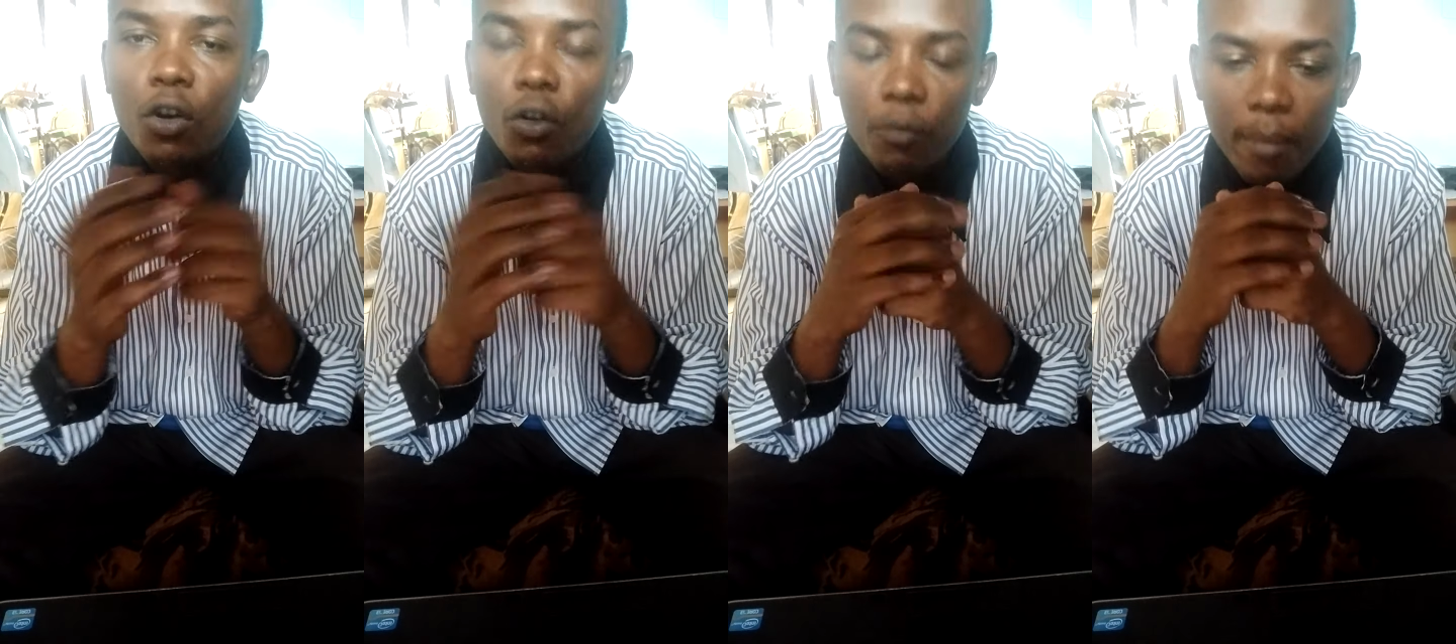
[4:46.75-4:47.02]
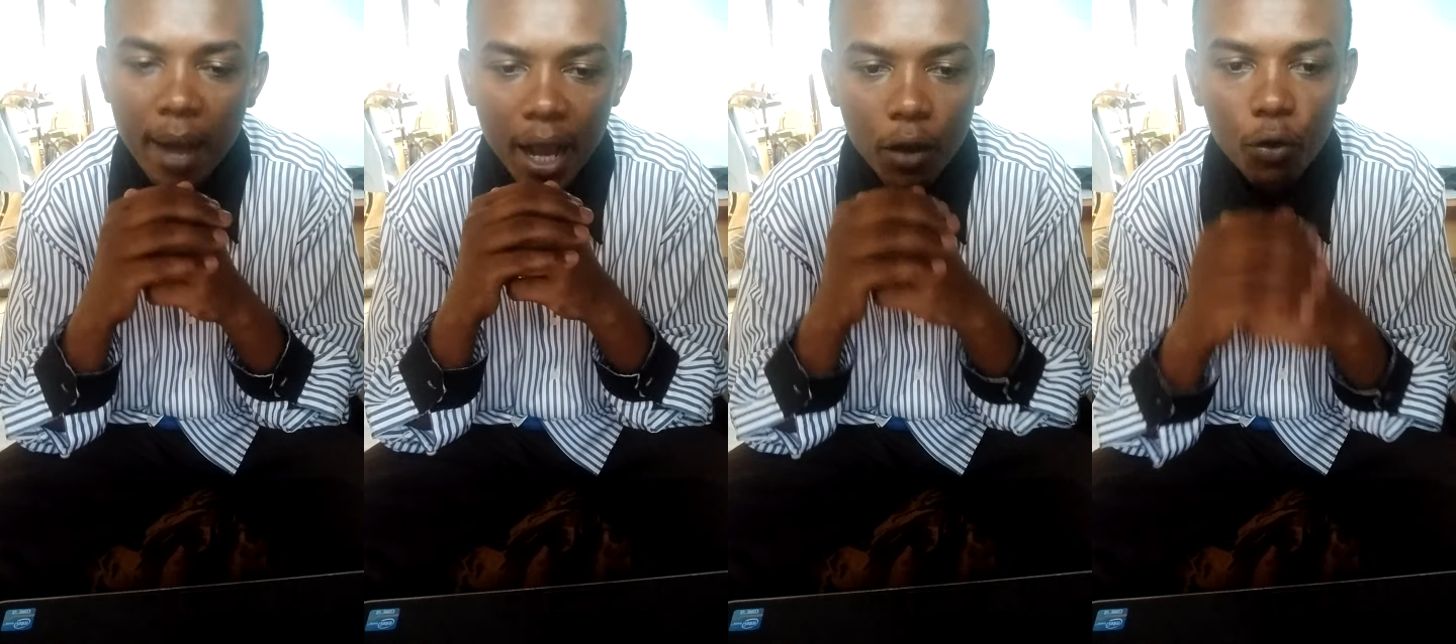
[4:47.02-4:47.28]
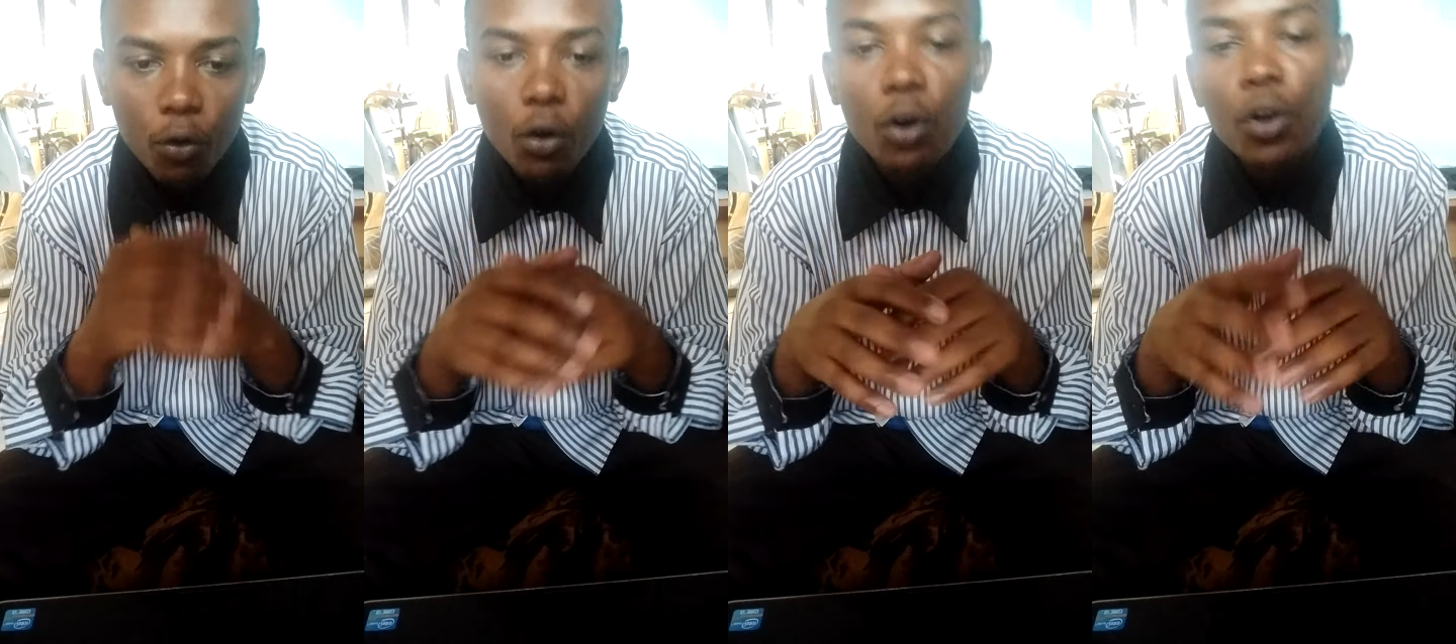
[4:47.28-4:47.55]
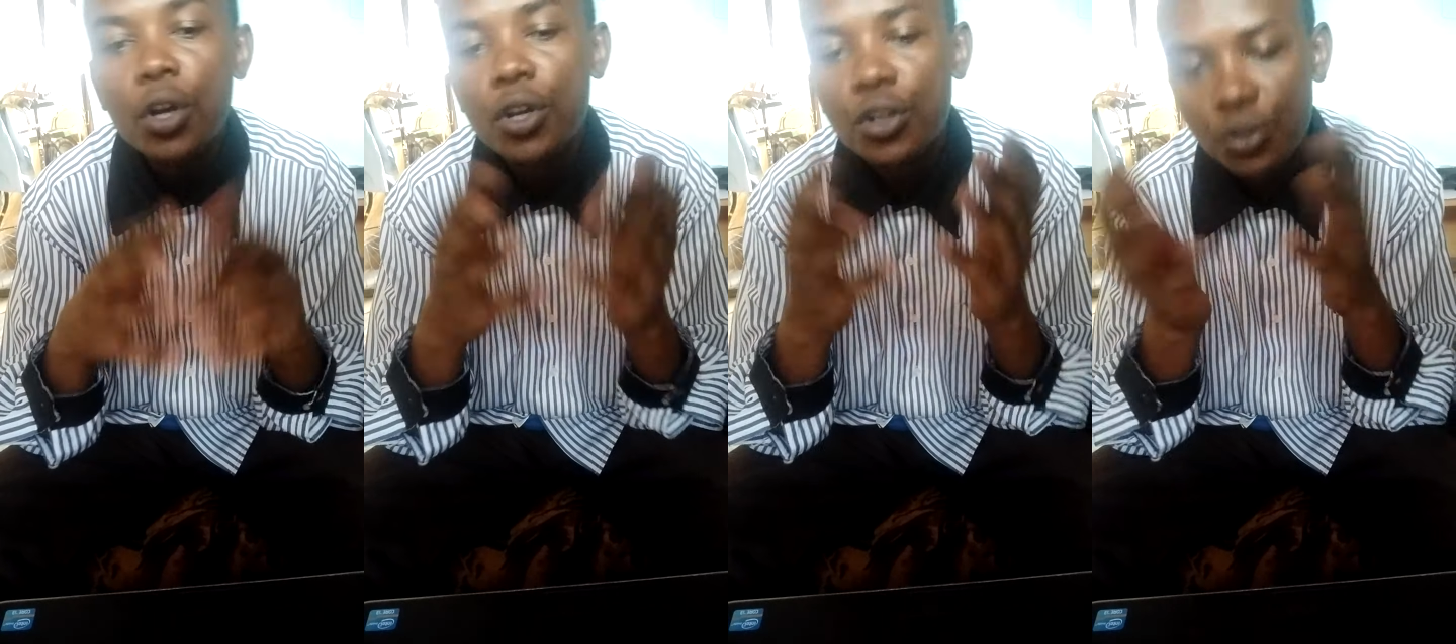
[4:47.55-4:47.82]
of
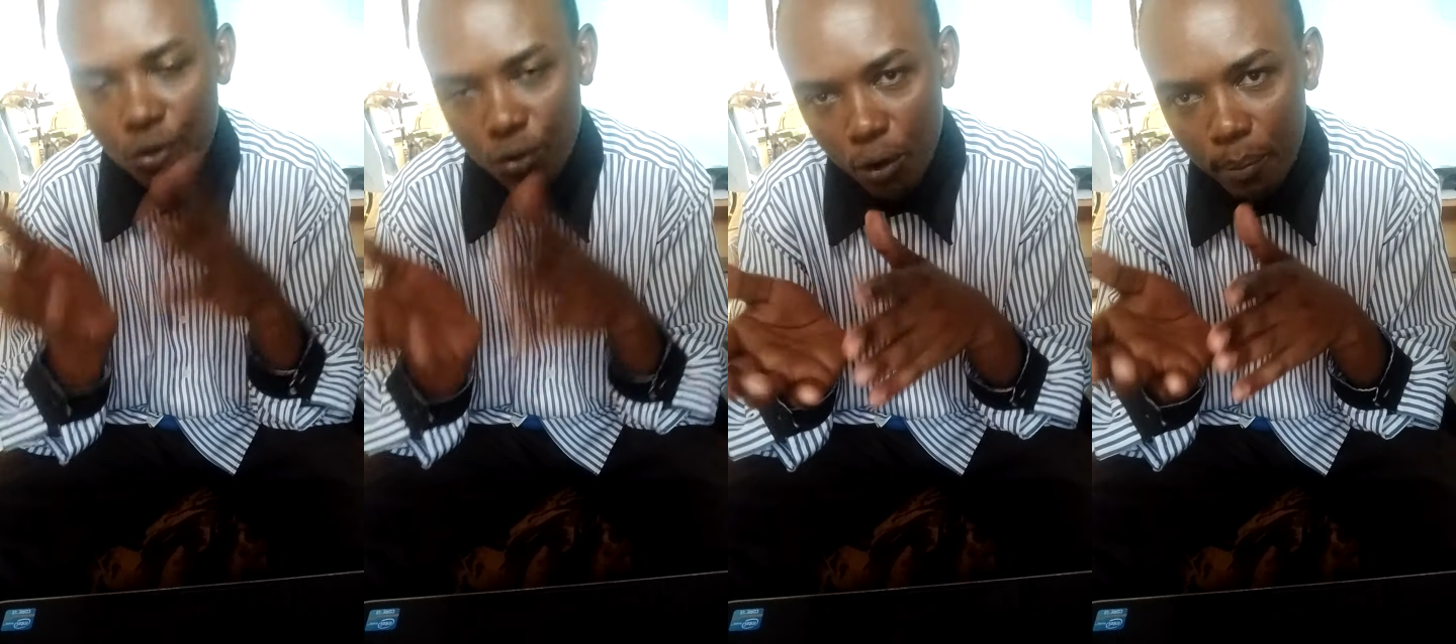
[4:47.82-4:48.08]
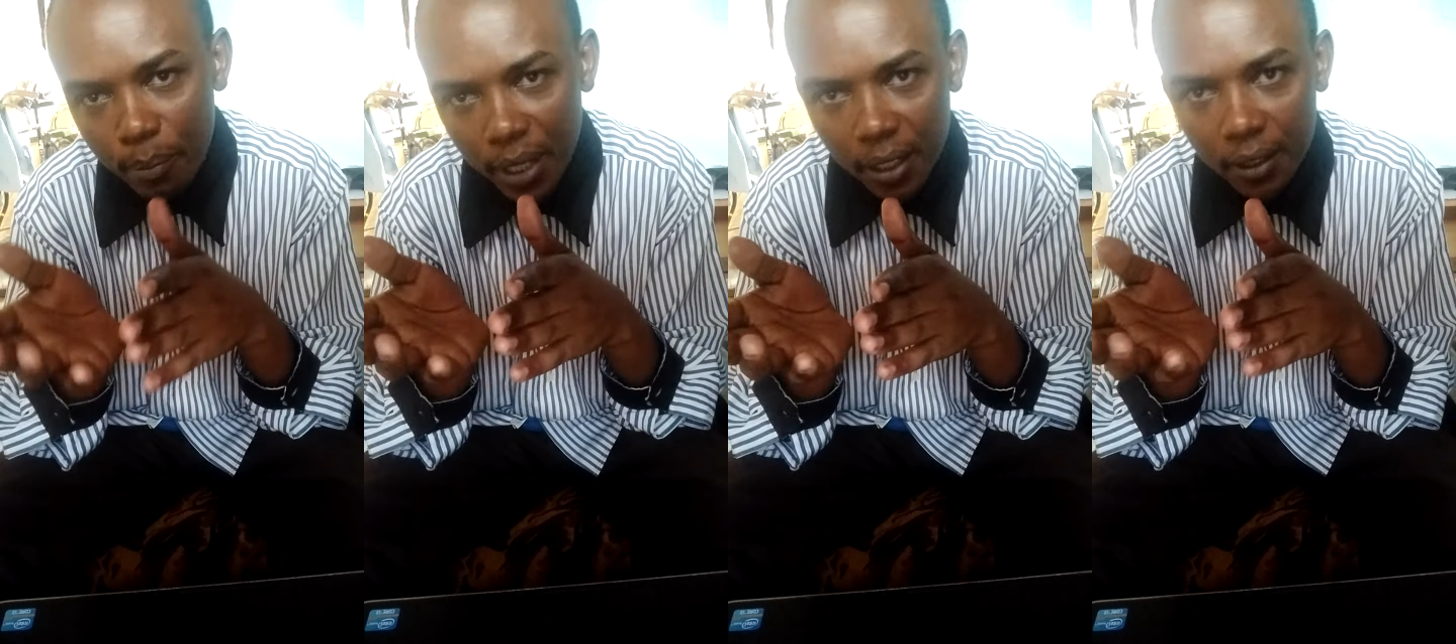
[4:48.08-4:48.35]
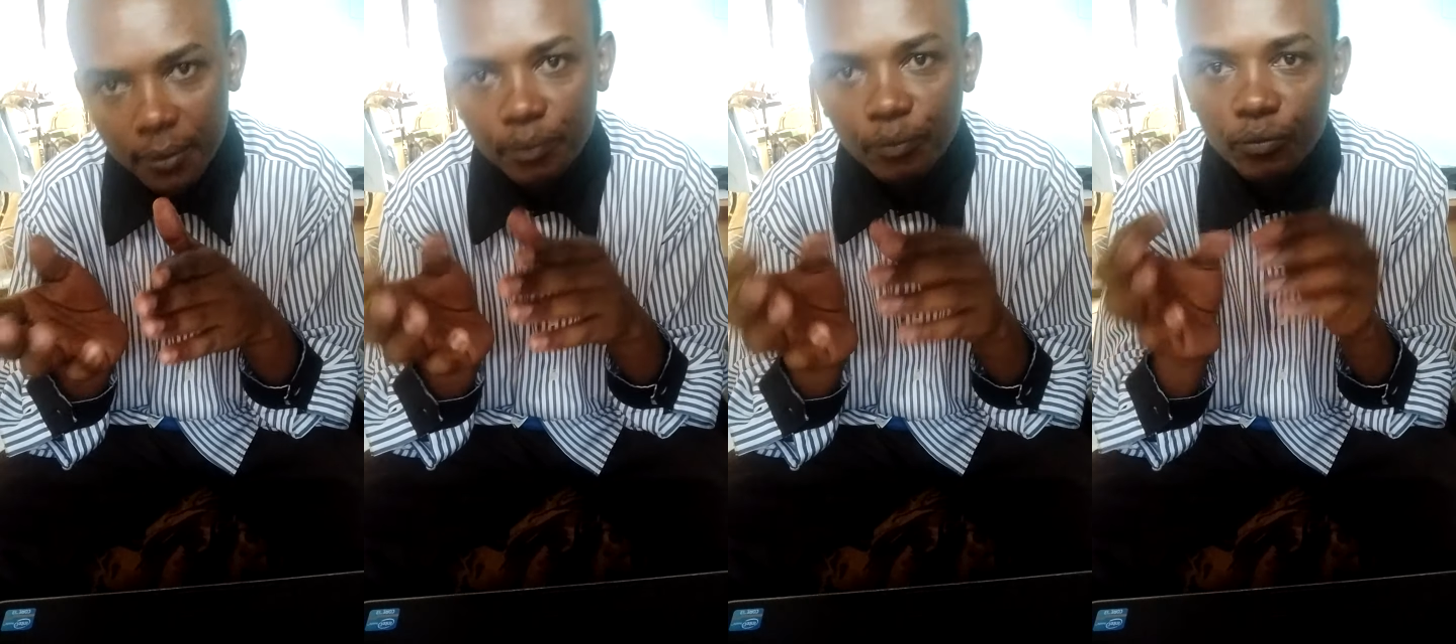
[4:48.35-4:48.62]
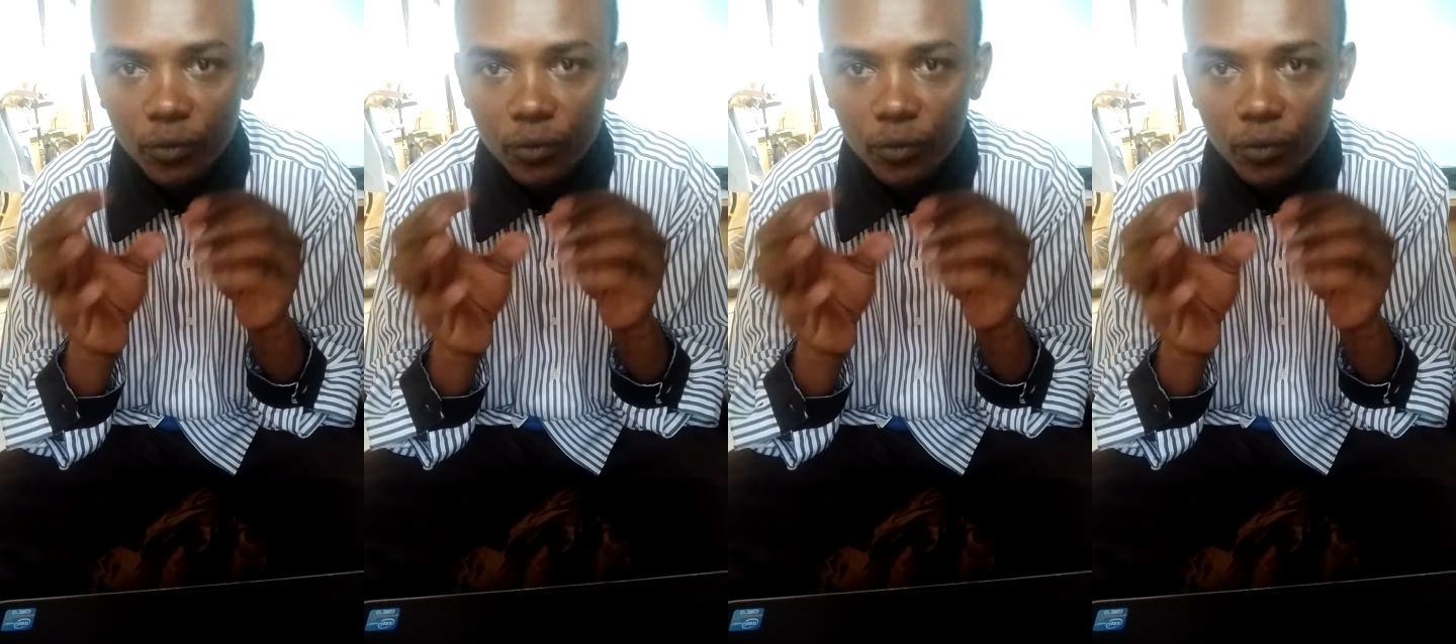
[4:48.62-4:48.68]
microscopic.